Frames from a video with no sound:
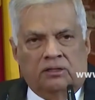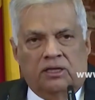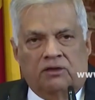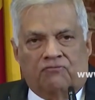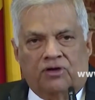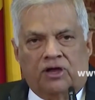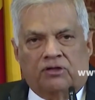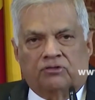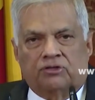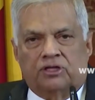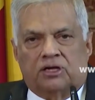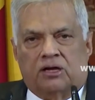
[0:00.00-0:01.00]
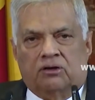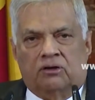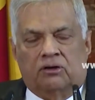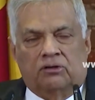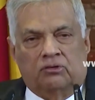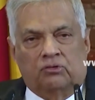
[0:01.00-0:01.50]
The affairs of
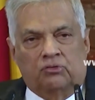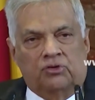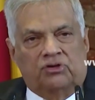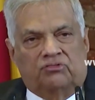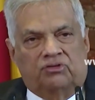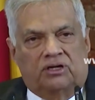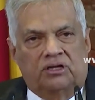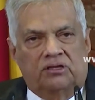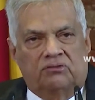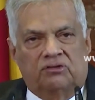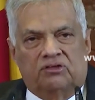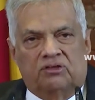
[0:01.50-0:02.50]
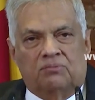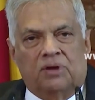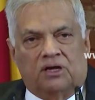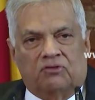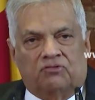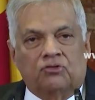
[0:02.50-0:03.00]
the universities is a
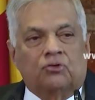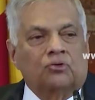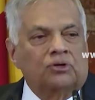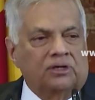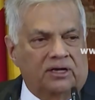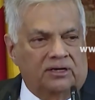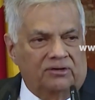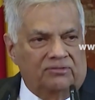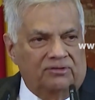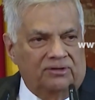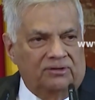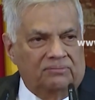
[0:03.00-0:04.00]
matter for the whole country.